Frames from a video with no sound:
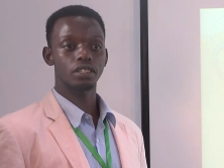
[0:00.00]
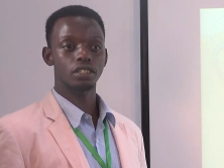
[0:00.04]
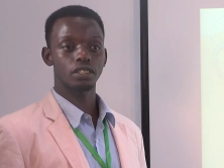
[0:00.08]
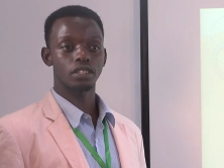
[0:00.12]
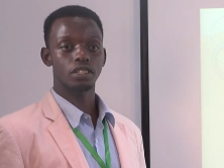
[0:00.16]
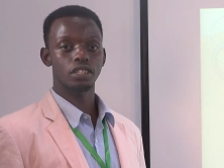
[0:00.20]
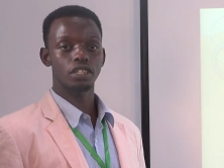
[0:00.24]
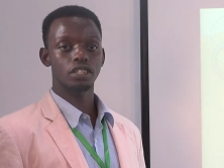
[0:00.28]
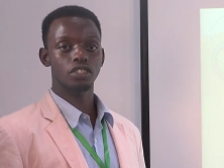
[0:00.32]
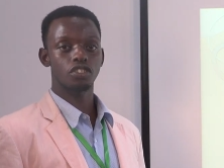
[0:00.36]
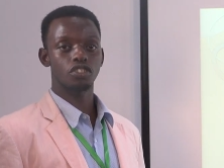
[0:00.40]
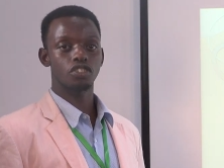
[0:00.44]

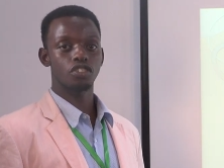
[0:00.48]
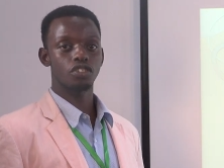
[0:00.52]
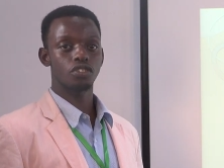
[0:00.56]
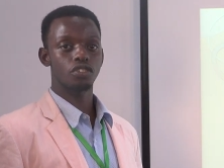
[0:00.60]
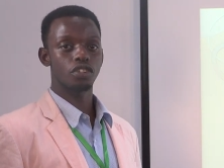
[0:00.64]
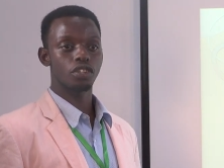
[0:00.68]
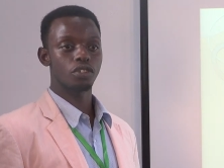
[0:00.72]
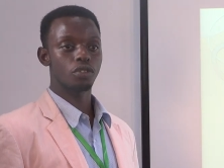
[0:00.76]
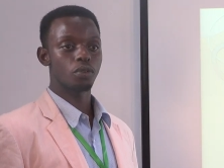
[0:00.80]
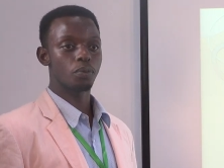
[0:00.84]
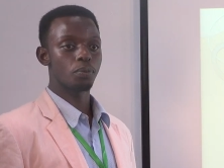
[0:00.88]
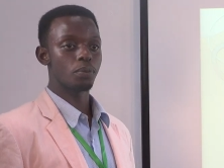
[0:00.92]
these
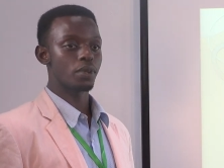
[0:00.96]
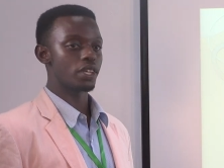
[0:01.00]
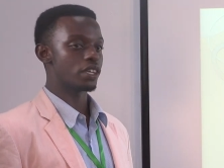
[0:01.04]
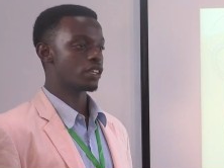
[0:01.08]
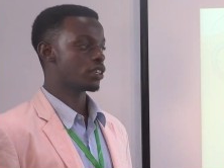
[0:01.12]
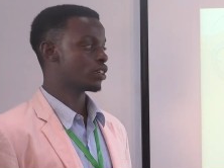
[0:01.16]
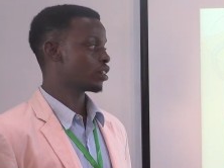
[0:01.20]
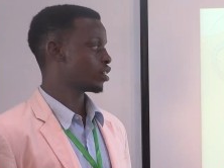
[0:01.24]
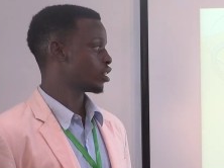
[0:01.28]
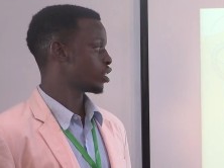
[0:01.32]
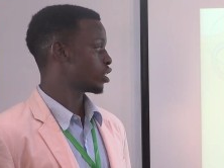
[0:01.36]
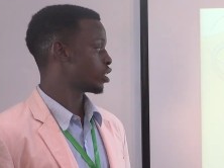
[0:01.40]
children to be
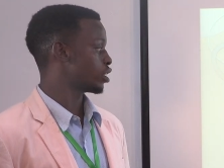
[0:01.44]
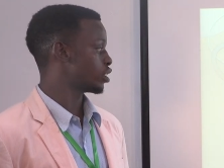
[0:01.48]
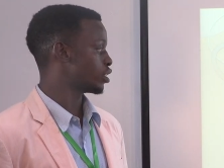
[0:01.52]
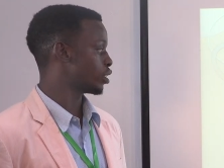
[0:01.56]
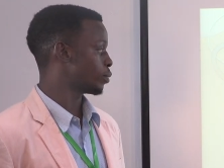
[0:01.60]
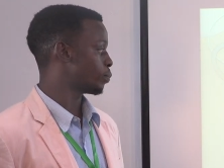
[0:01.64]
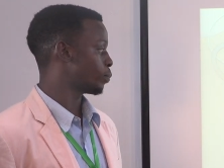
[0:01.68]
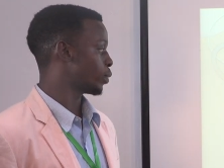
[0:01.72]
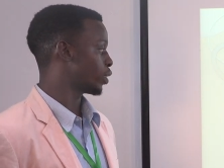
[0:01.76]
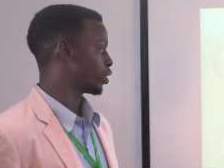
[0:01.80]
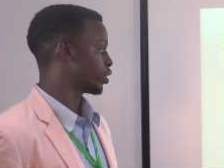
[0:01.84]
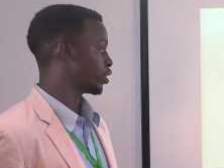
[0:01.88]

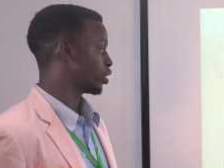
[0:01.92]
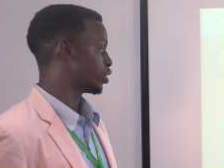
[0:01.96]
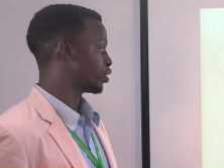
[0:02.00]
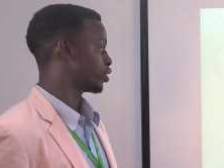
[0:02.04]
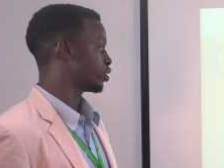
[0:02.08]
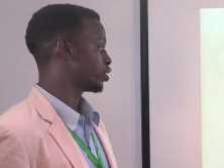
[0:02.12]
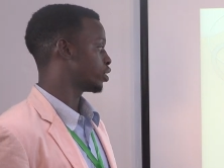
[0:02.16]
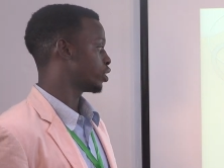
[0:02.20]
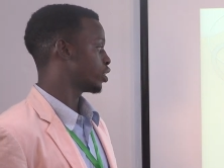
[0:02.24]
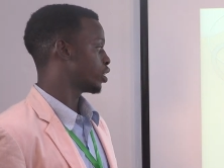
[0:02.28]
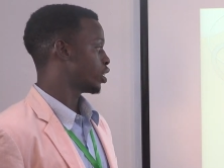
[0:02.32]
independent.